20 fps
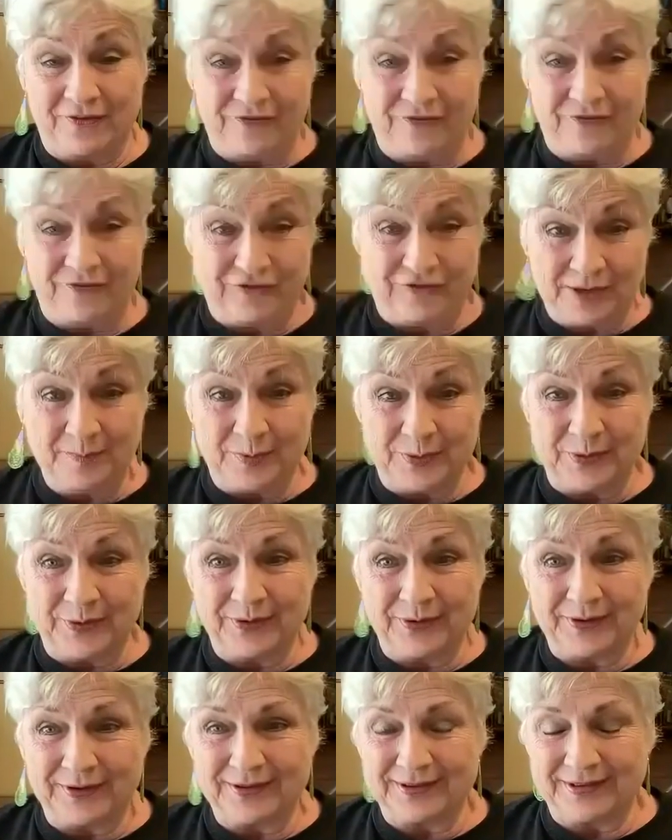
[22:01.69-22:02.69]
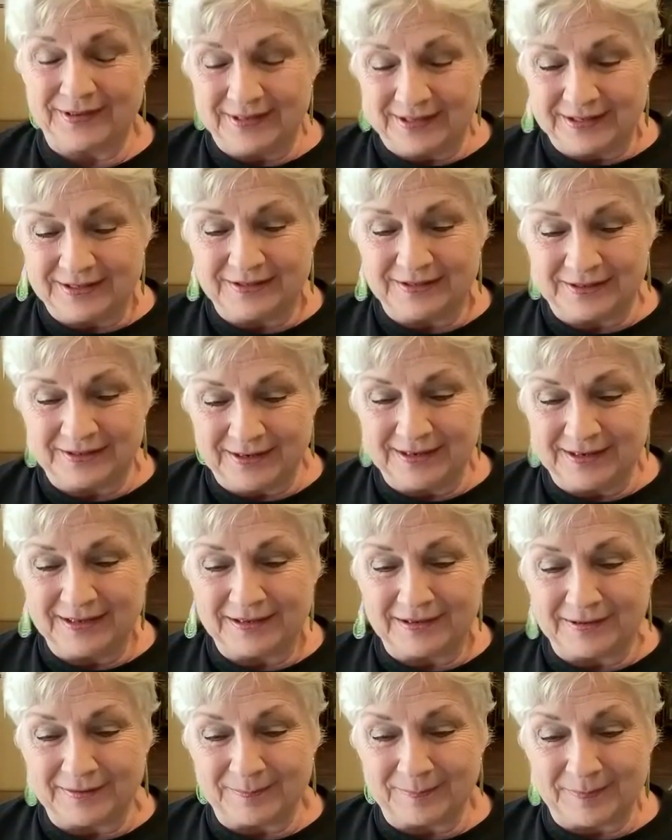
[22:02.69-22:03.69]
a fun book, and
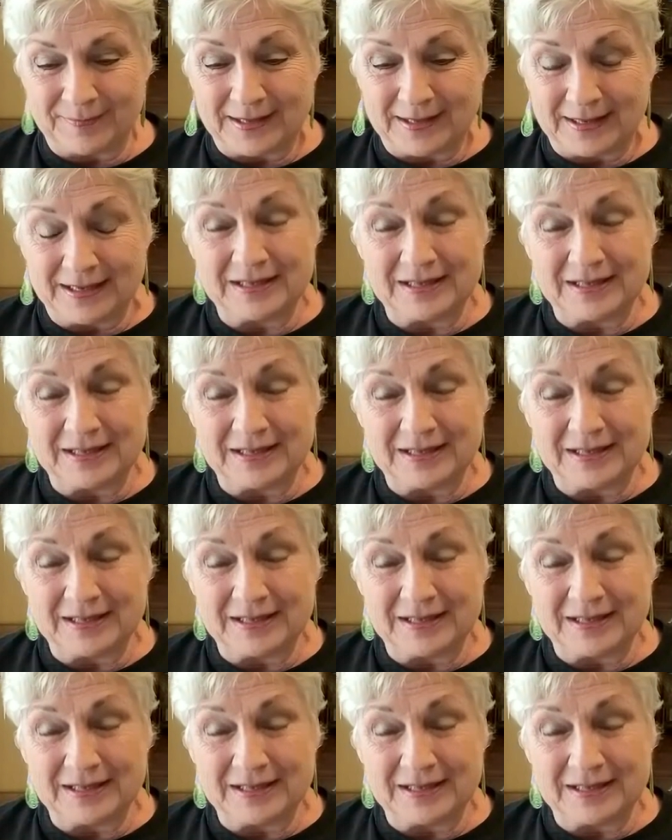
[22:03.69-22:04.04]
um,